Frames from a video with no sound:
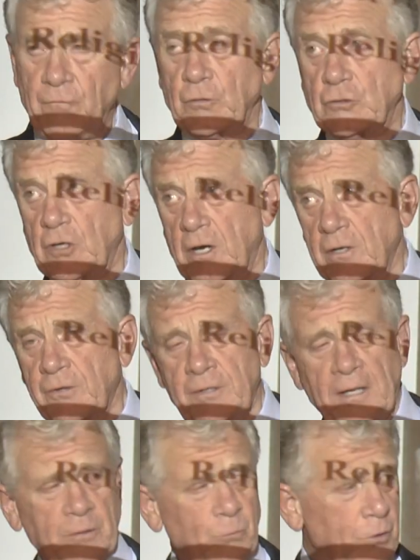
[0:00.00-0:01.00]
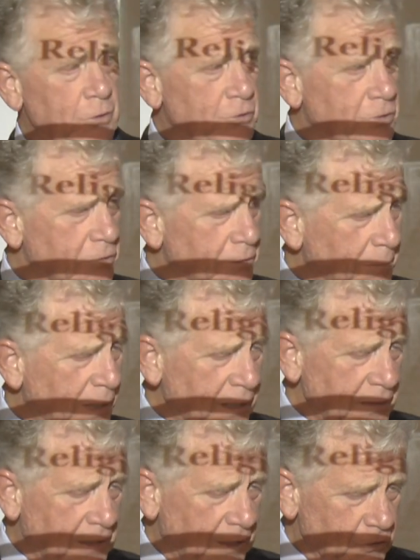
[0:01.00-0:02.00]
For Jonathan Edwards, the
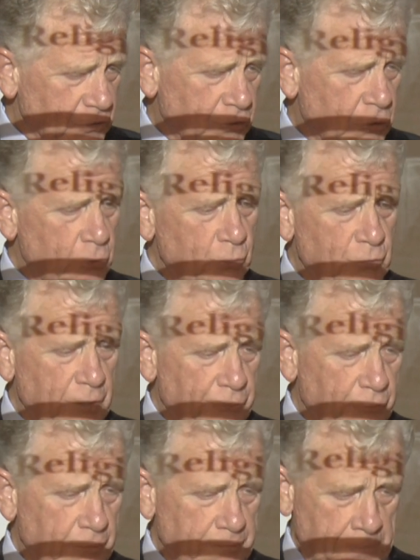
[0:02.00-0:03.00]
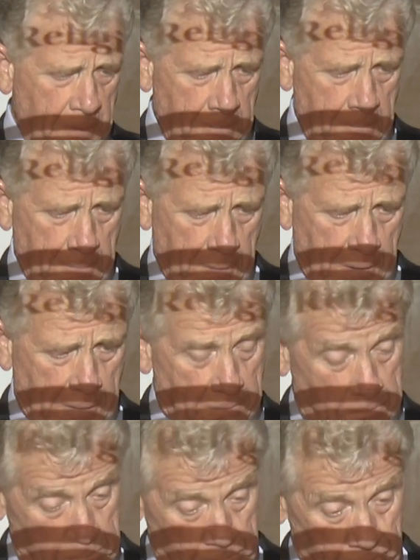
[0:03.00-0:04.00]
mind has two different uh,
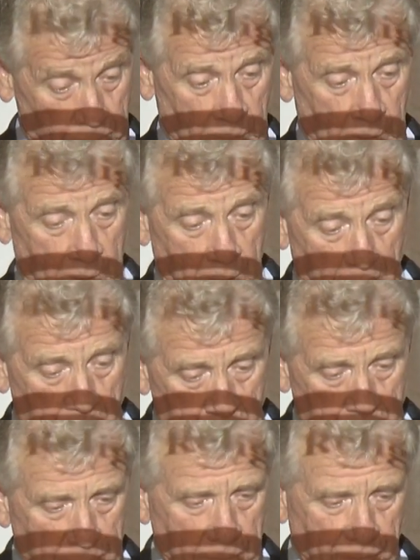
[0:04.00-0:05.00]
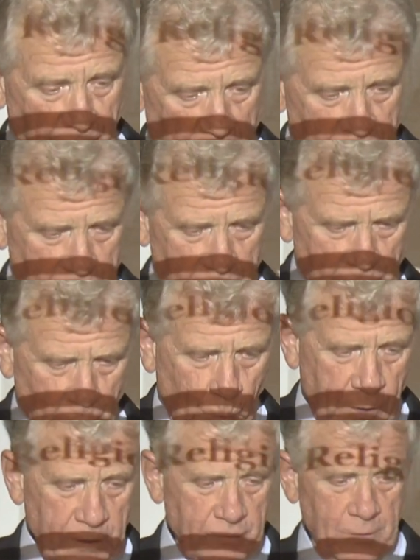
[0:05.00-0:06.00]
functions.
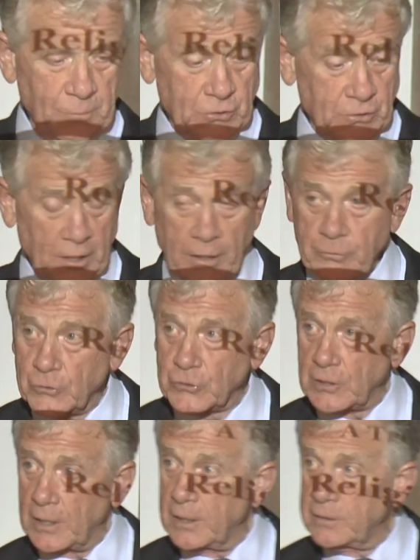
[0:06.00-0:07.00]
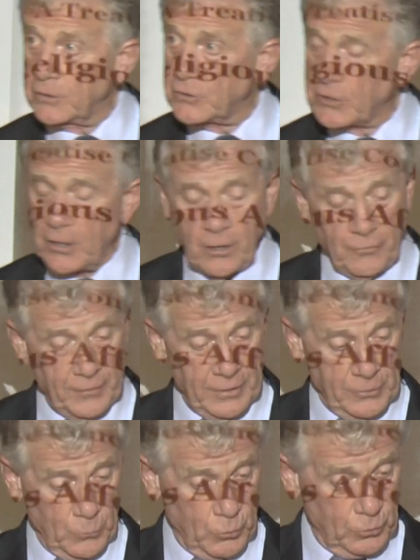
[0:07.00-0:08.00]
One of them is to understand itself
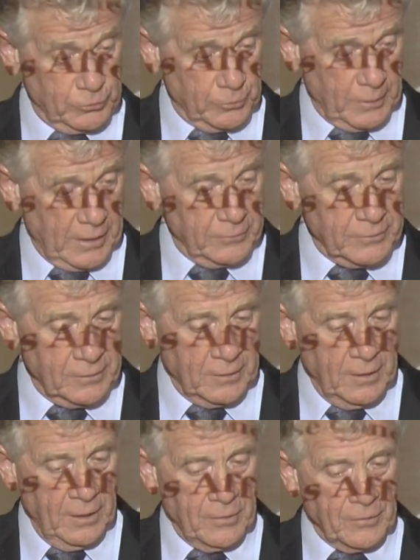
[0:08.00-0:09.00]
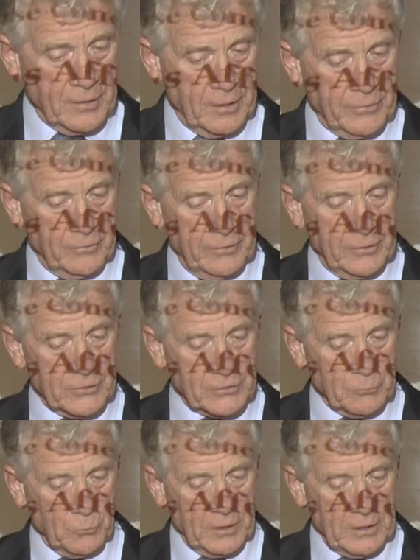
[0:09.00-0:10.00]
and the world around it. The other
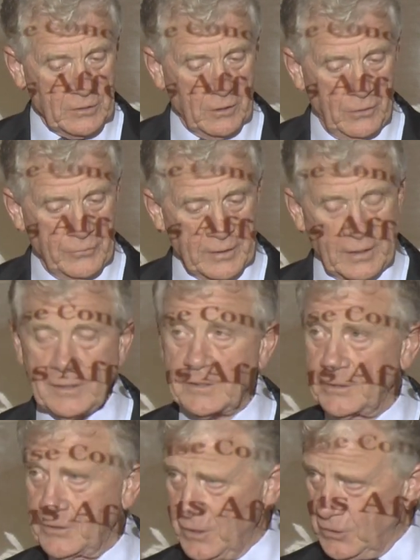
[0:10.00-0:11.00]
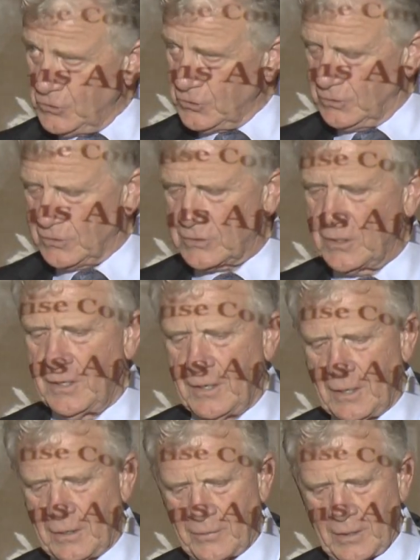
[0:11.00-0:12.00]
is what he called the inclinations,
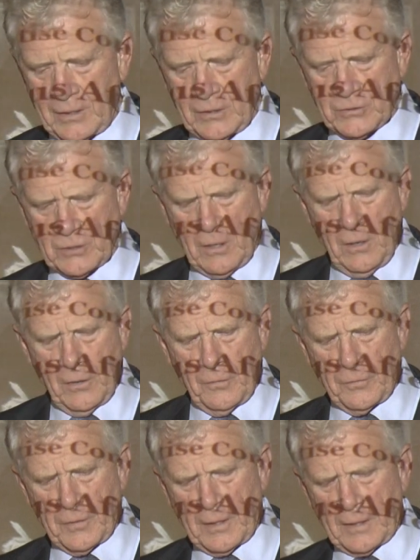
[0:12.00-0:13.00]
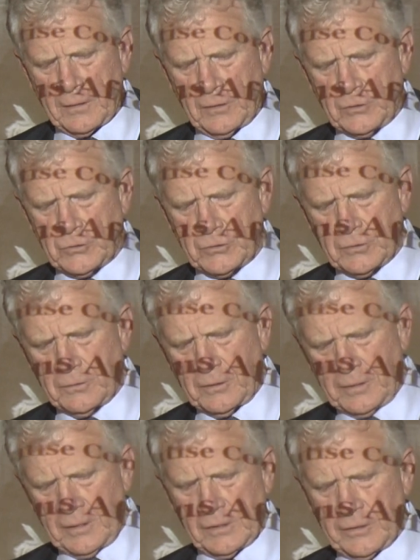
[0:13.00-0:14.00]
and that is that is
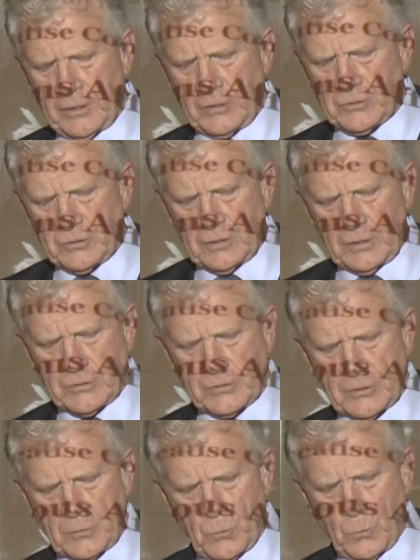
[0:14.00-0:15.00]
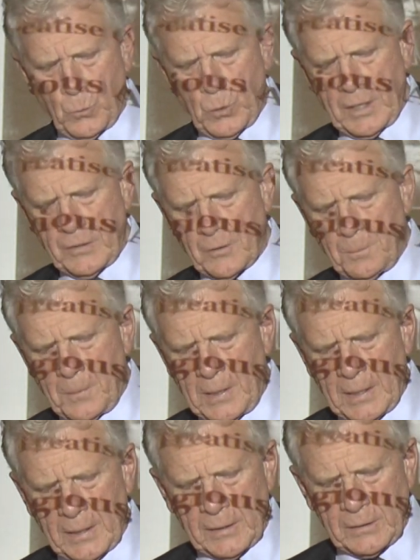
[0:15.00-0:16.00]
the inclination is the way the
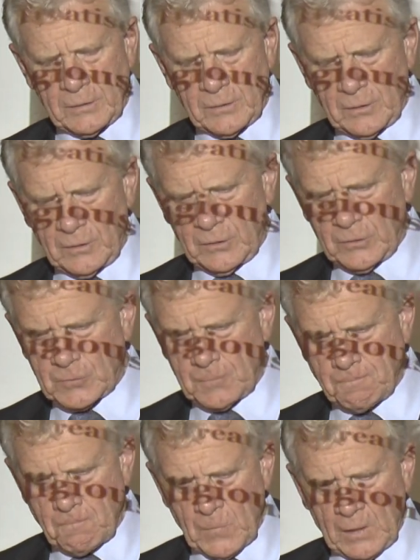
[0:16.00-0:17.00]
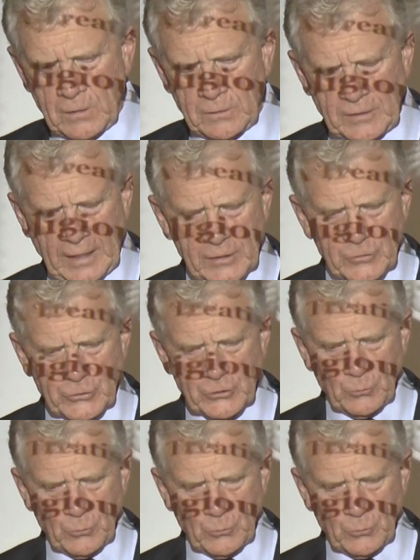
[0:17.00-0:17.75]
mind is tends